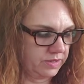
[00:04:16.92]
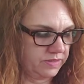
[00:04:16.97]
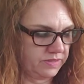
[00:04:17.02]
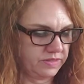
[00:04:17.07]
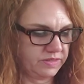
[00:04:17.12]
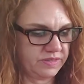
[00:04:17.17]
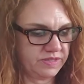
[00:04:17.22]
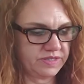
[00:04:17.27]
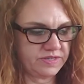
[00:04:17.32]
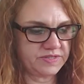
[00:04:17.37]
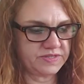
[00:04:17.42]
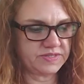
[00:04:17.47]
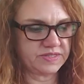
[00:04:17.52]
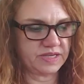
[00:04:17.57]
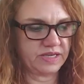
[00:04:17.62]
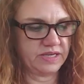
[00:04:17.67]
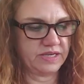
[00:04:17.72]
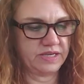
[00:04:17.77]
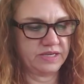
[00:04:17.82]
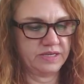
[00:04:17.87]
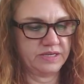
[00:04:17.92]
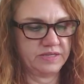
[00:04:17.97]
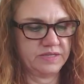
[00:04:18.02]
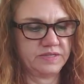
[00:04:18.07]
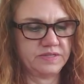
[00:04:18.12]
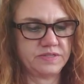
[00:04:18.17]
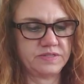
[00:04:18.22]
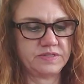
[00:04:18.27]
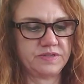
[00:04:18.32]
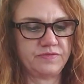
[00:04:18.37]
This
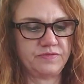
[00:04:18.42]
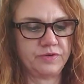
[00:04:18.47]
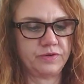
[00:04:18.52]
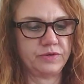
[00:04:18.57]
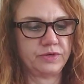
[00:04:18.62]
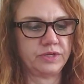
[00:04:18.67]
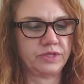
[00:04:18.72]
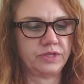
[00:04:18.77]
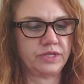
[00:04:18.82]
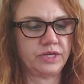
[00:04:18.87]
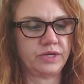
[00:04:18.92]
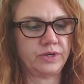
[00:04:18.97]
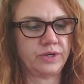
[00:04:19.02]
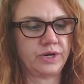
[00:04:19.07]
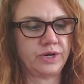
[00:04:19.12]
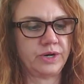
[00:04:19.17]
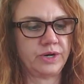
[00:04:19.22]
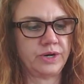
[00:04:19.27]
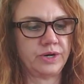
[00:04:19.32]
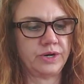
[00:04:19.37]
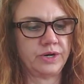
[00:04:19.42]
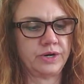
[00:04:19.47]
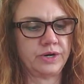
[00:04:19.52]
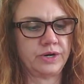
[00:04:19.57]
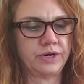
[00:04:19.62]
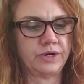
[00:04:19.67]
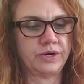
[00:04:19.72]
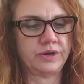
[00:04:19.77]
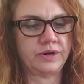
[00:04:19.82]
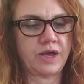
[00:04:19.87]
is the
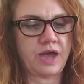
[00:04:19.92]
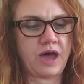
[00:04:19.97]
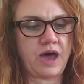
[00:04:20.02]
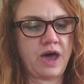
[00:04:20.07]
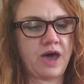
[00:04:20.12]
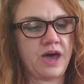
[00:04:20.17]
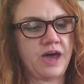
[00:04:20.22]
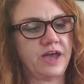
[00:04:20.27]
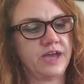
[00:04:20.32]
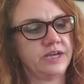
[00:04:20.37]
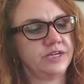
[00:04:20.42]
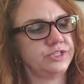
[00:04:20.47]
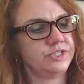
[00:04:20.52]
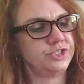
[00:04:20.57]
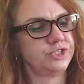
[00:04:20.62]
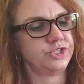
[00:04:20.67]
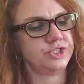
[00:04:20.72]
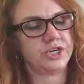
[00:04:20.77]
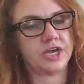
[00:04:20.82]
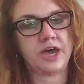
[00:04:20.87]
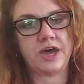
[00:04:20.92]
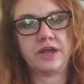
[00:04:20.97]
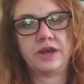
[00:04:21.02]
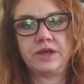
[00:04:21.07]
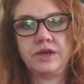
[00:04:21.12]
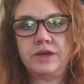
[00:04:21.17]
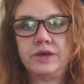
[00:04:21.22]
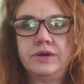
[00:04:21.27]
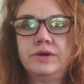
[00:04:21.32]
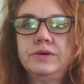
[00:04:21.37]
Focallure
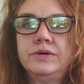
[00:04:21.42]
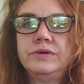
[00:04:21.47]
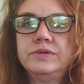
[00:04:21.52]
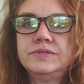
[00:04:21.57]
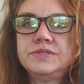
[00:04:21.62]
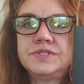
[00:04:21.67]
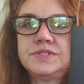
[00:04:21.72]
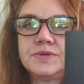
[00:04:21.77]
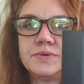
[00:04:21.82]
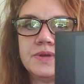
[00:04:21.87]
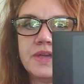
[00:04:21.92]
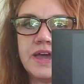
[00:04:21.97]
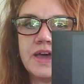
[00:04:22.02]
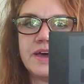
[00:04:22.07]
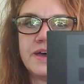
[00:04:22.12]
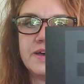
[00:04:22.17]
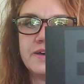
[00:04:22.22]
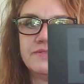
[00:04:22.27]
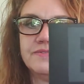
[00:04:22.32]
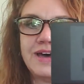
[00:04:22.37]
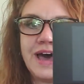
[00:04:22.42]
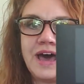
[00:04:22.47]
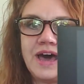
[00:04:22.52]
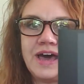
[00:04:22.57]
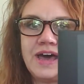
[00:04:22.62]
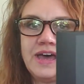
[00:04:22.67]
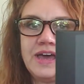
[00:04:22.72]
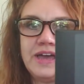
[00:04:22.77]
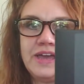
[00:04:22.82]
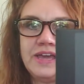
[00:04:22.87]
eyeshadow. So we have
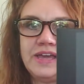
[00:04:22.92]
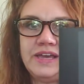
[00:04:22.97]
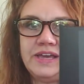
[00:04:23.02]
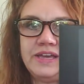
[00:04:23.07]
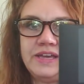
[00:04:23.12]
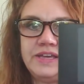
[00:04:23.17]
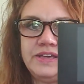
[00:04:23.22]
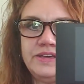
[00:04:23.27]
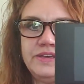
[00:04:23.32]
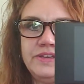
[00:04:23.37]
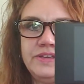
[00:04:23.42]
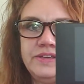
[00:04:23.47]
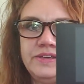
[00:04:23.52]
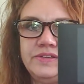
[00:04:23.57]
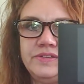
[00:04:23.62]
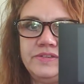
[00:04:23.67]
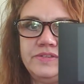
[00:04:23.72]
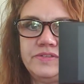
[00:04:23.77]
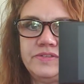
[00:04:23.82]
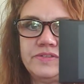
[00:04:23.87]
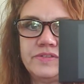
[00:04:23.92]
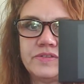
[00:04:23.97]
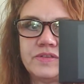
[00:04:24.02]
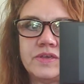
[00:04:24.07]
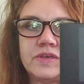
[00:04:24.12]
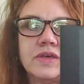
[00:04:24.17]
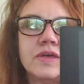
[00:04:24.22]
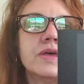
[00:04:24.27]
eyes.